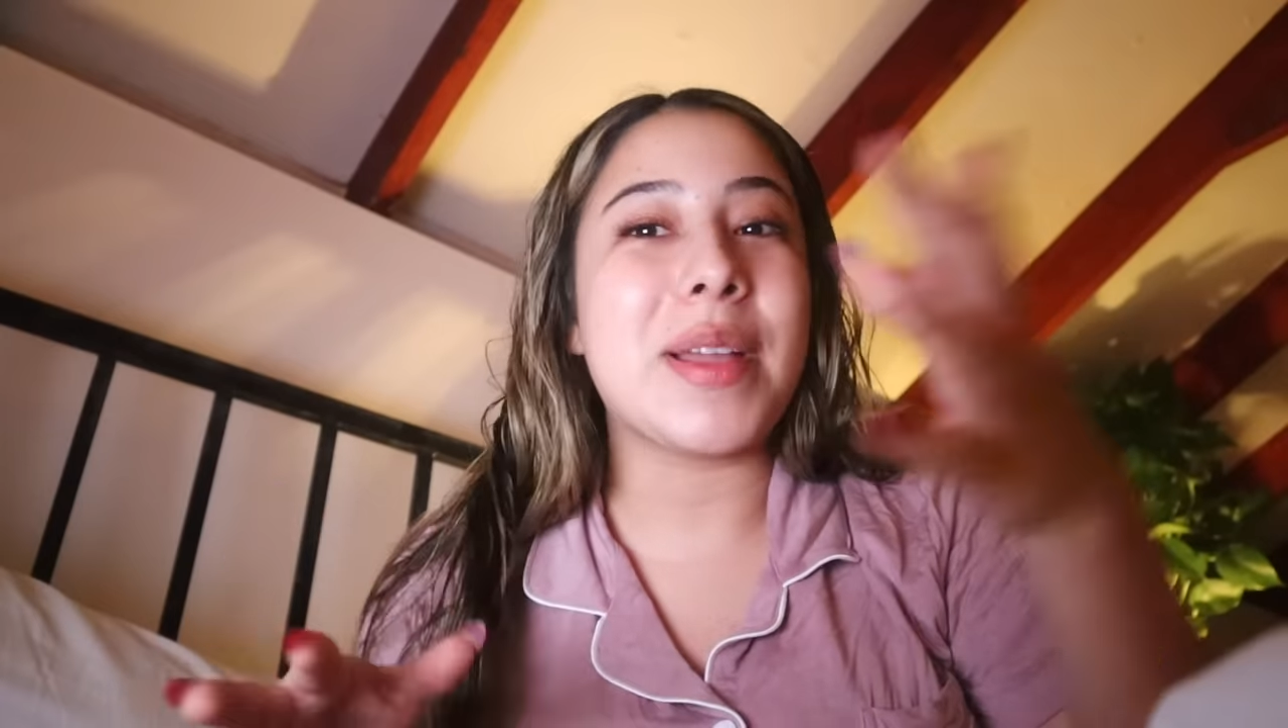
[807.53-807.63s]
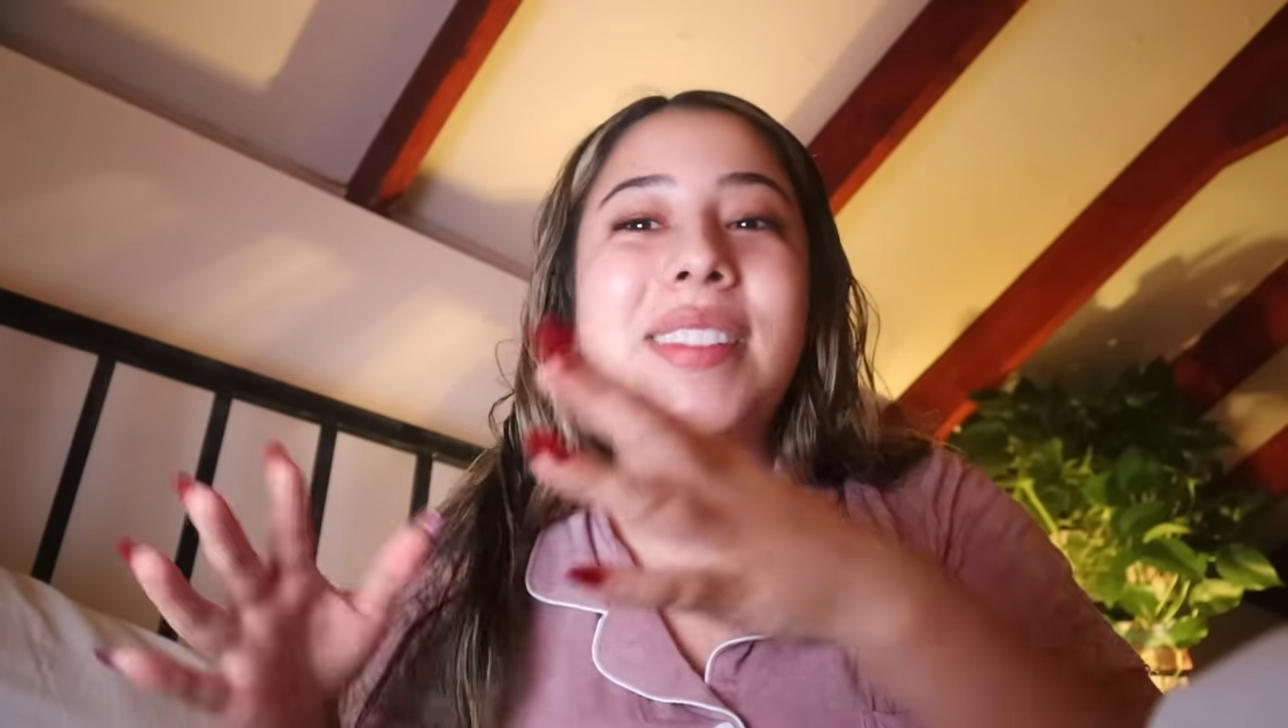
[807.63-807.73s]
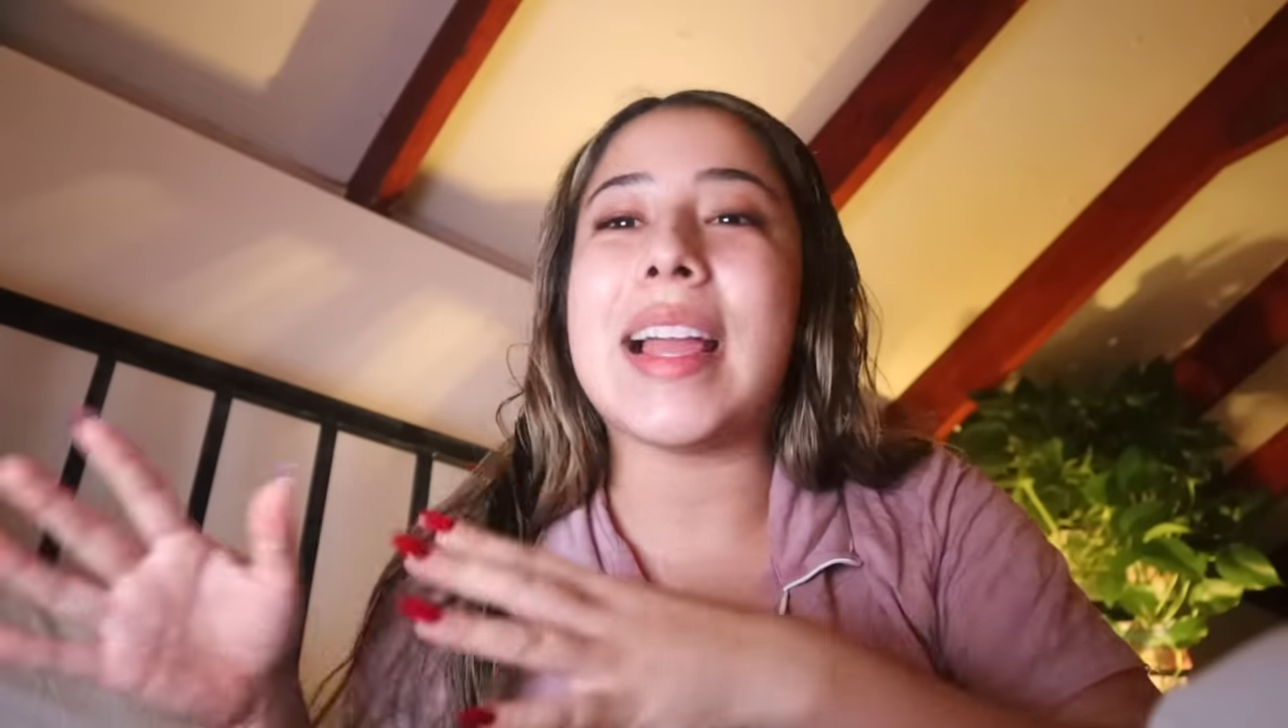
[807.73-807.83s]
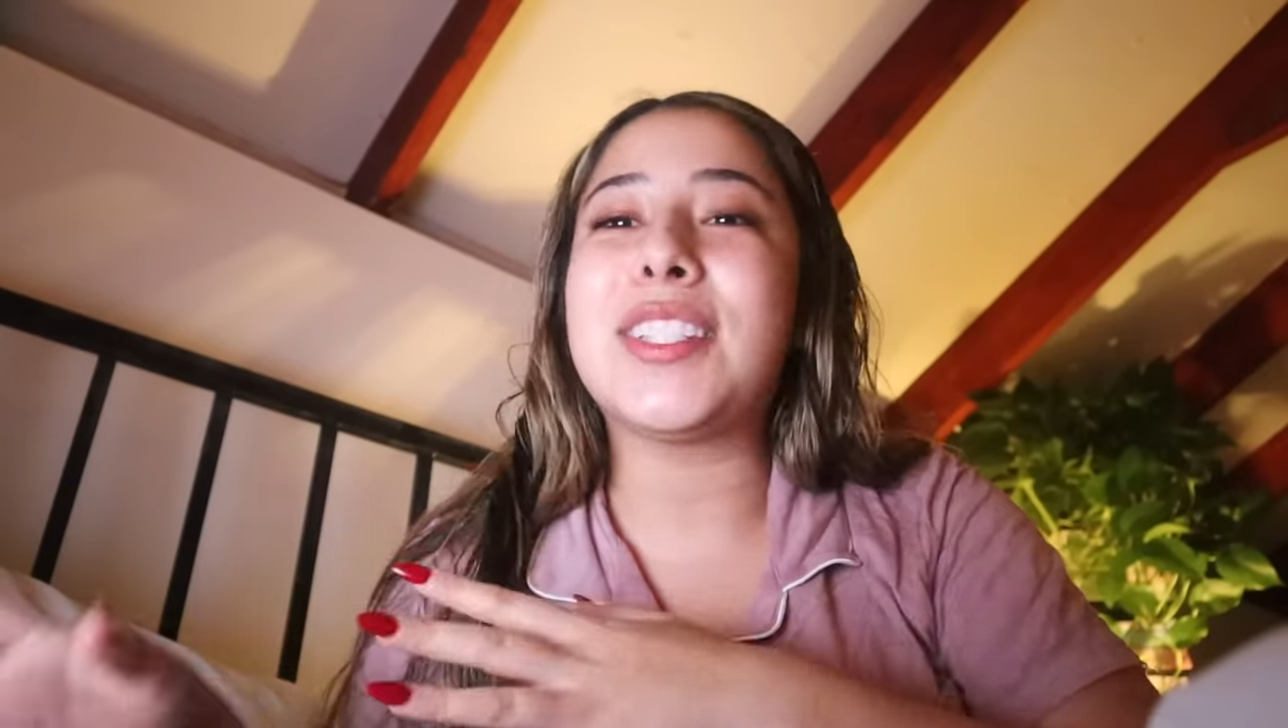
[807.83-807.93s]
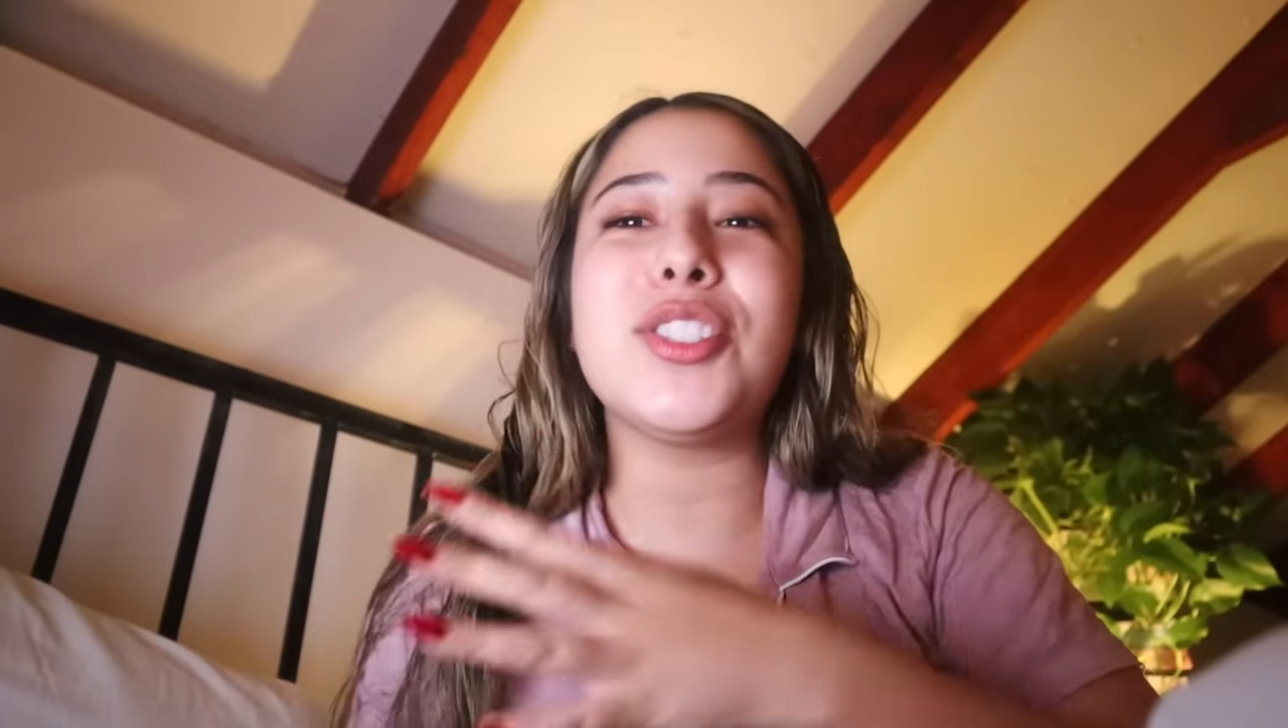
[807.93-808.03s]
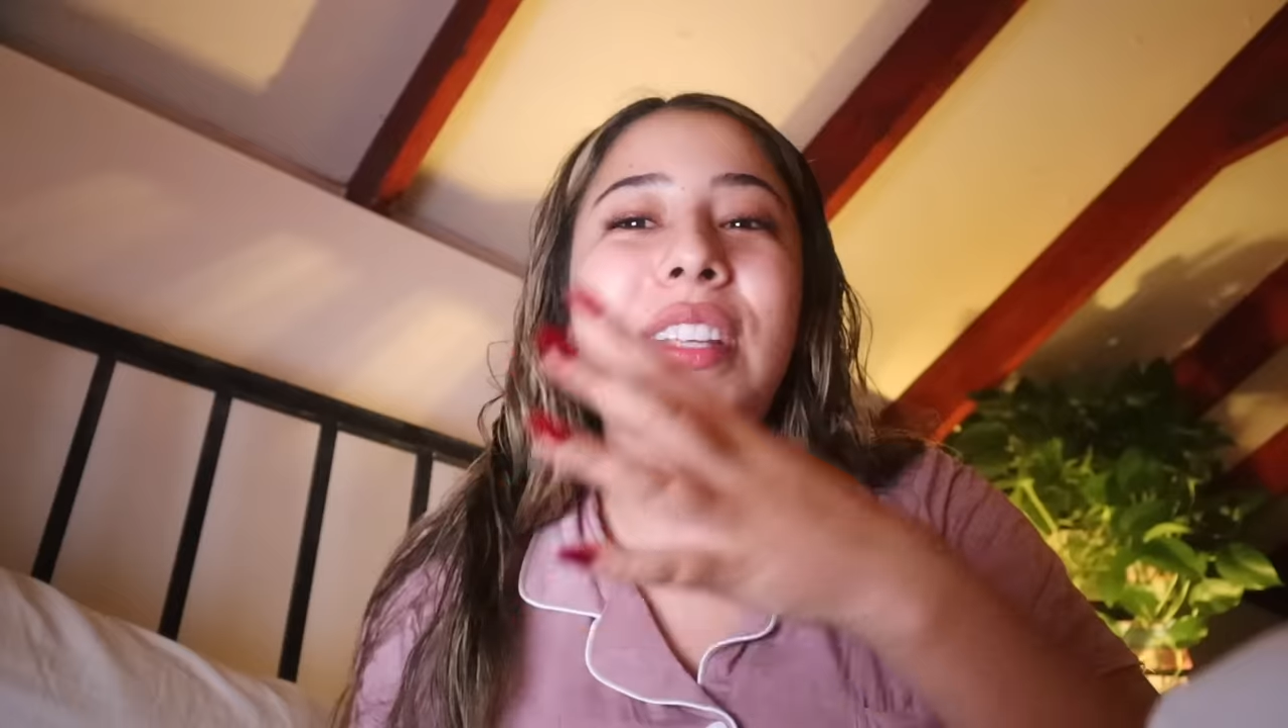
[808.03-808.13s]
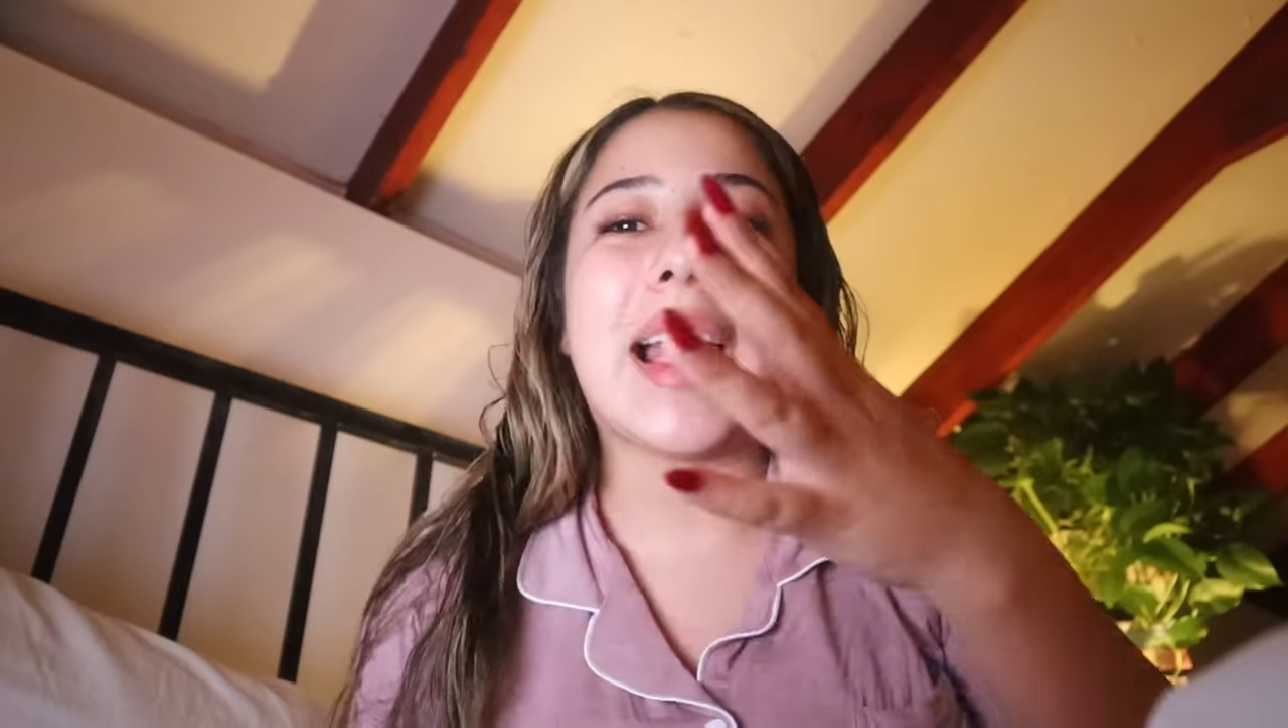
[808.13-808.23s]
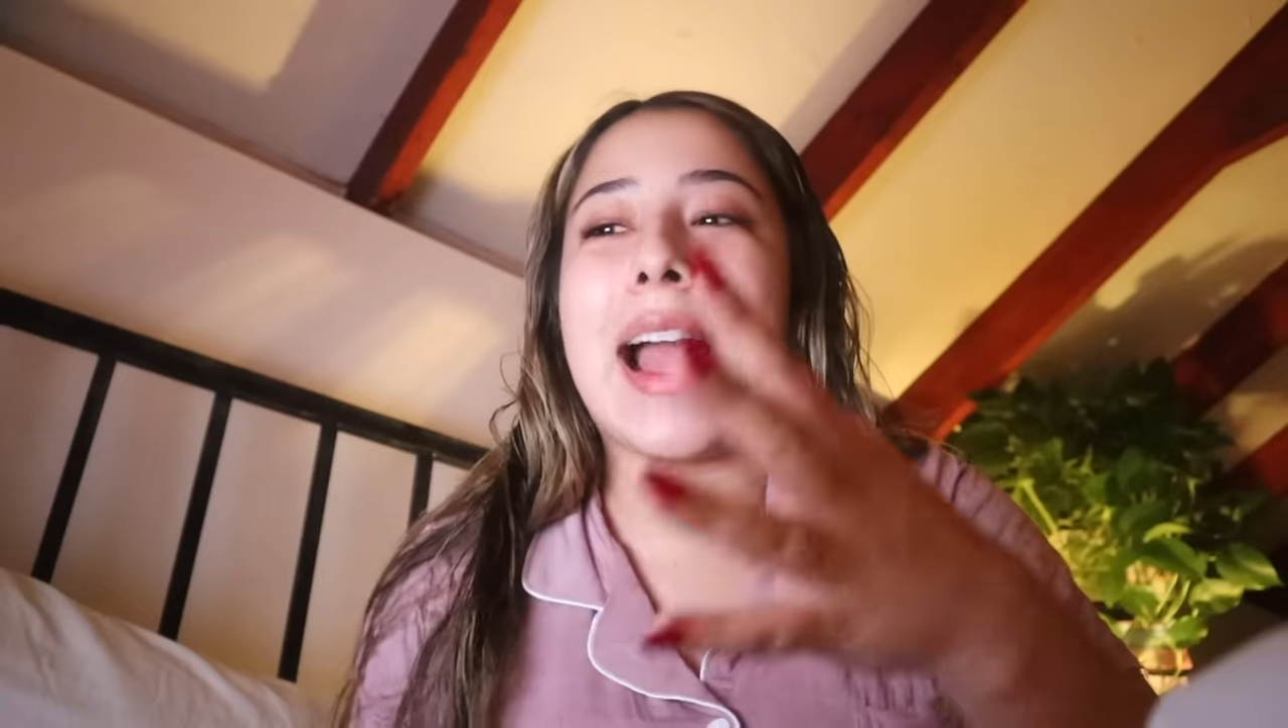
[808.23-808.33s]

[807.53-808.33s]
because I